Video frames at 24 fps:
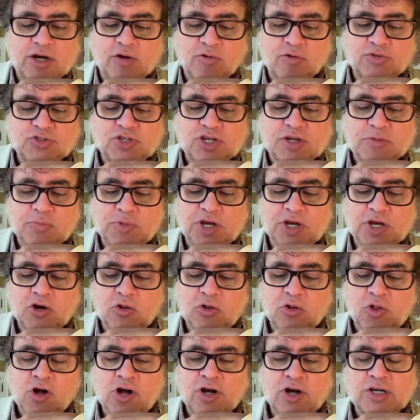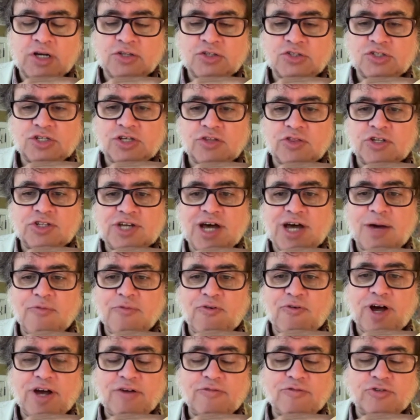I would say Bingo Long is in the top
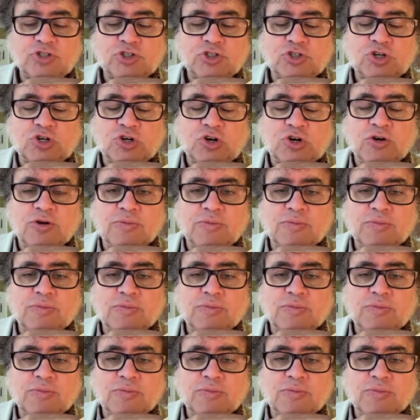five for sure.